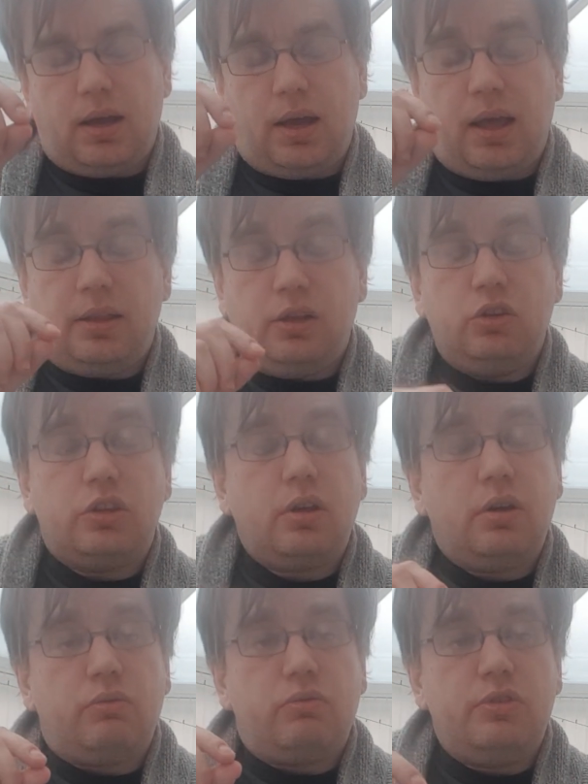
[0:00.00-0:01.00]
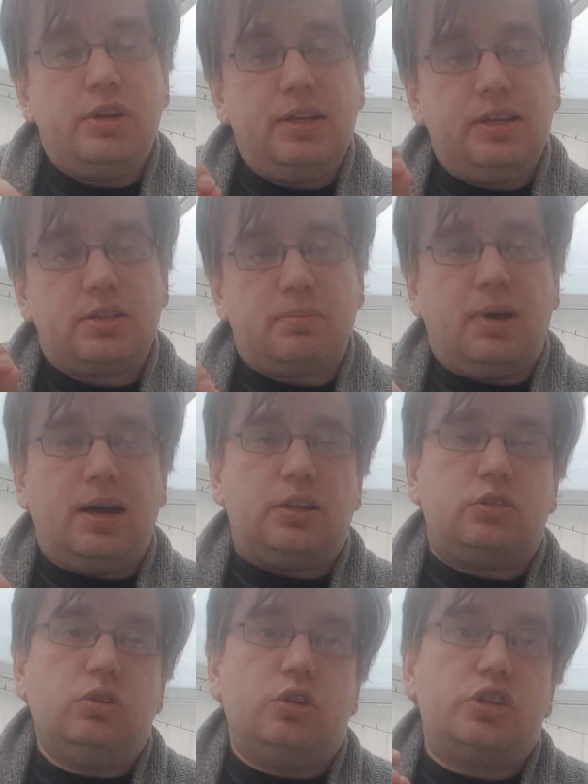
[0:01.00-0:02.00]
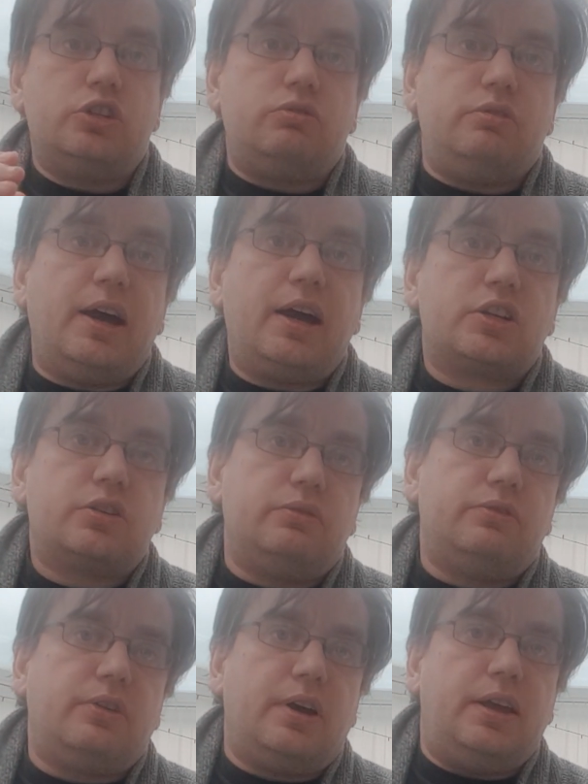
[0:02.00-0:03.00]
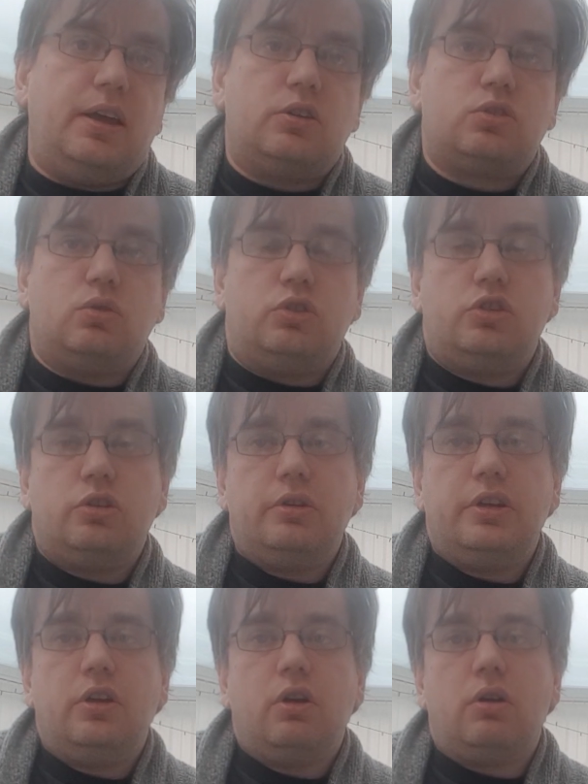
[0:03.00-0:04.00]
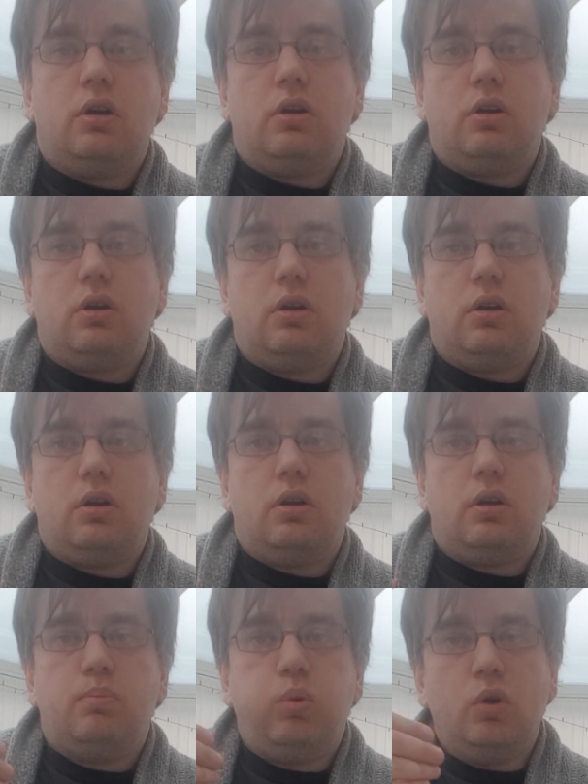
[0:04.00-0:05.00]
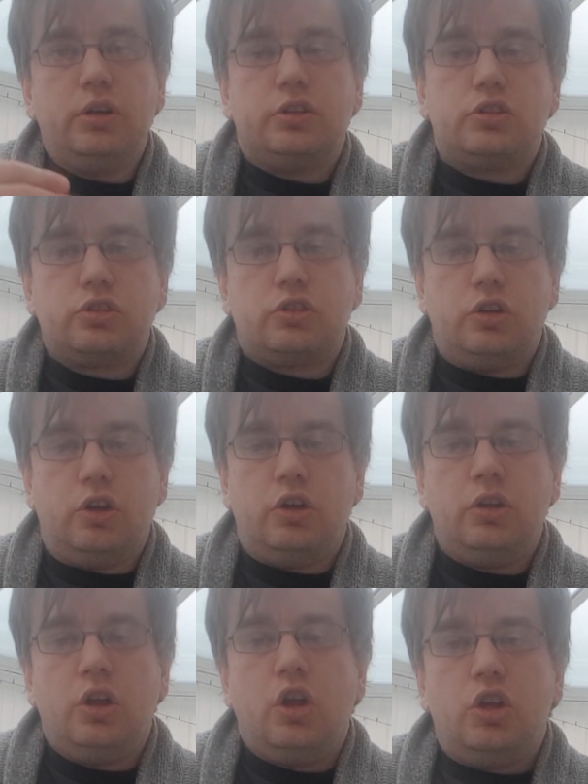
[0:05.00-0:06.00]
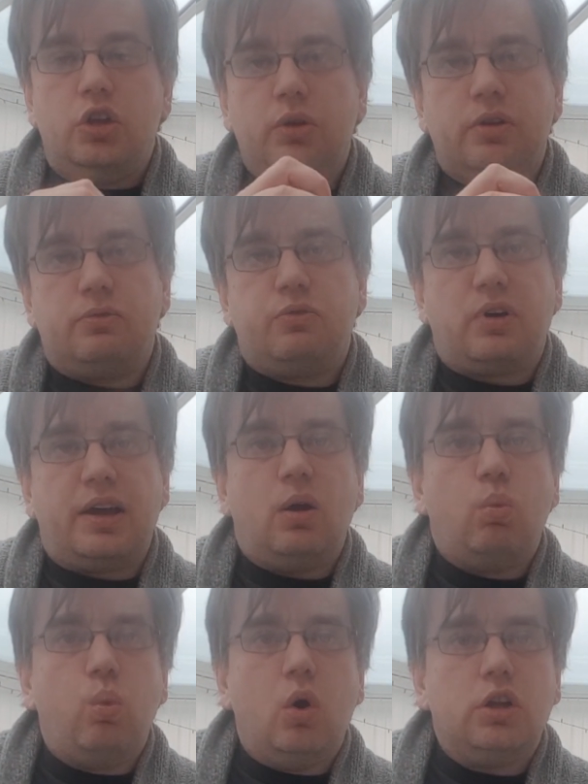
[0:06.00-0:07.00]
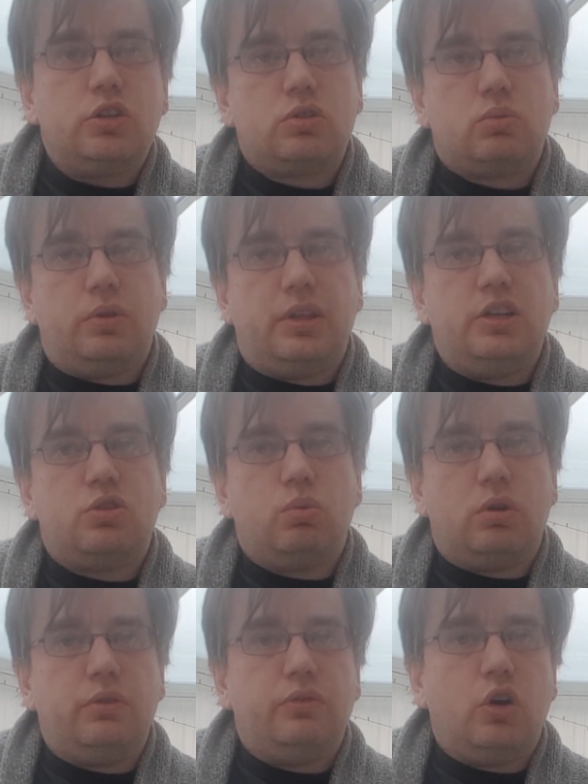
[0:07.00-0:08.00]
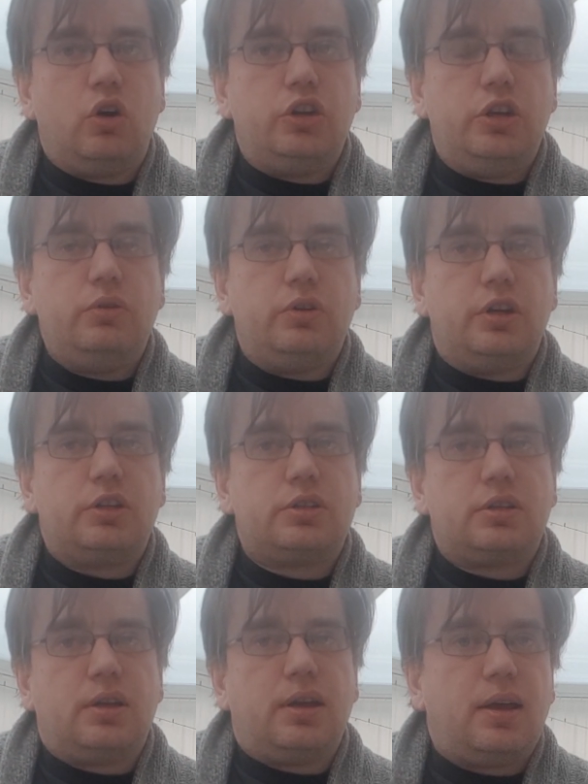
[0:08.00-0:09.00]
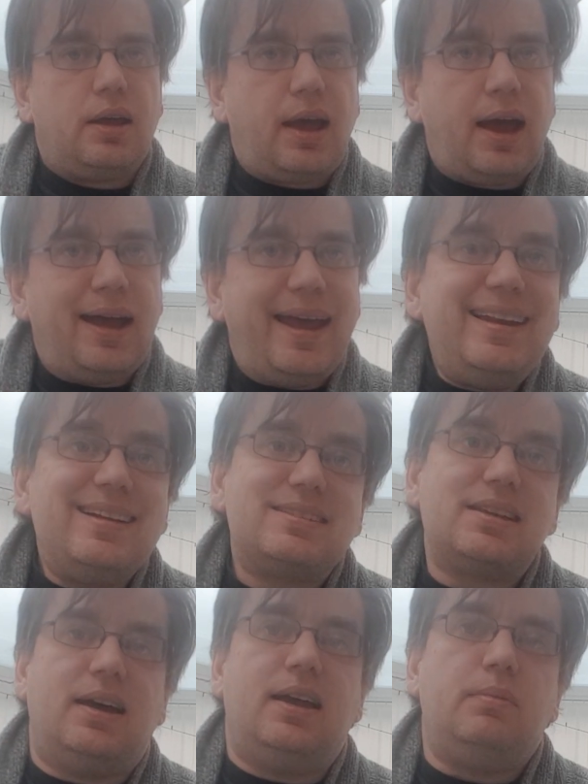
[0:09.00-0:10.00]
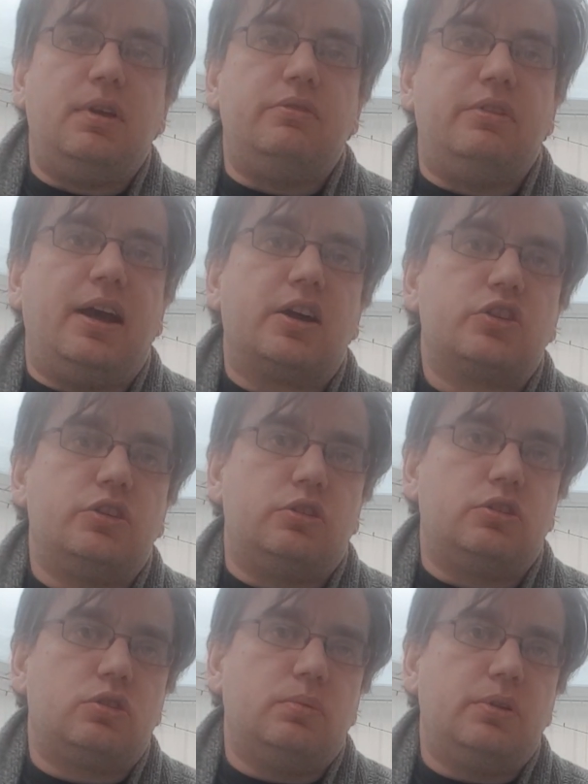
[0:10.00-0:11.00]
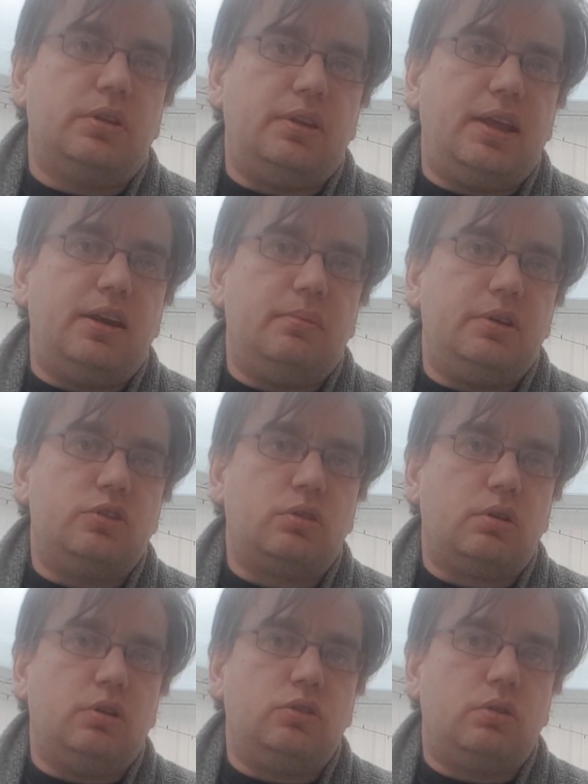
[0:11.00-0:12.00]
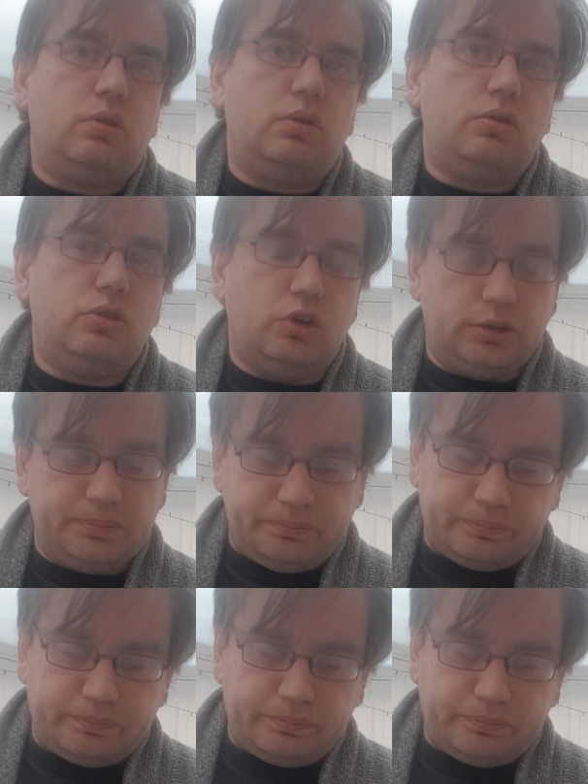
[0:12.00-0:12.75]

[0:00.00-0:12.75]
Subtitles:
And another really smart touch is reaction fire. So during your opponent's turn, you can fire once with each one of your units at any time in reaction to something the enemy's done.